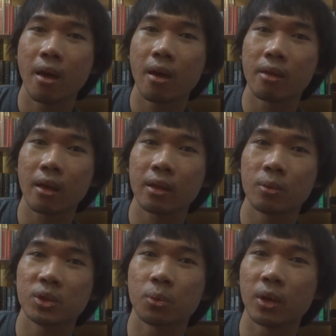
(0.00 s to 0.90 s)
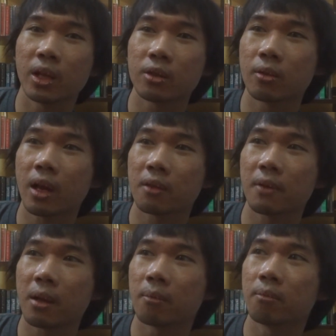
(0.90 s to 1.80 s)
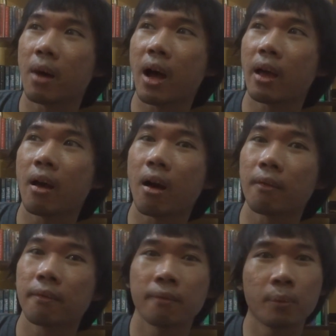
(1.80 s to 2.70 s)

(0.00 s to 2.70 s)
and that he was willing to kind of, like, buy off